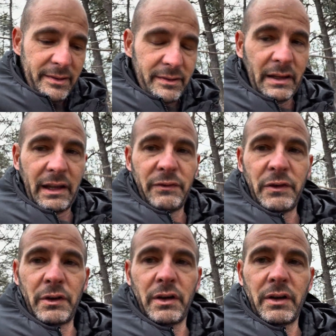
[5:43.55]
Like if
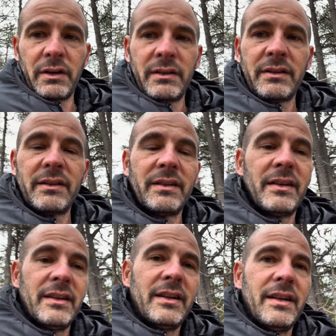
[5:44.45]
you're
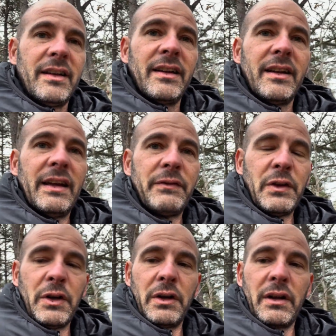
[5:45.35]

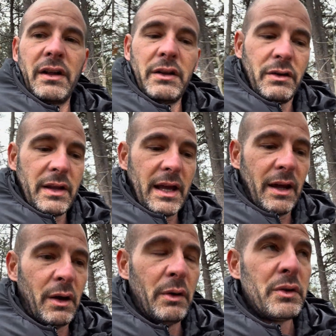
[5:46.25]
gay,
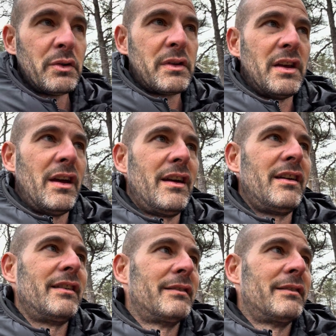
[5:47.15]
oh, you're gay.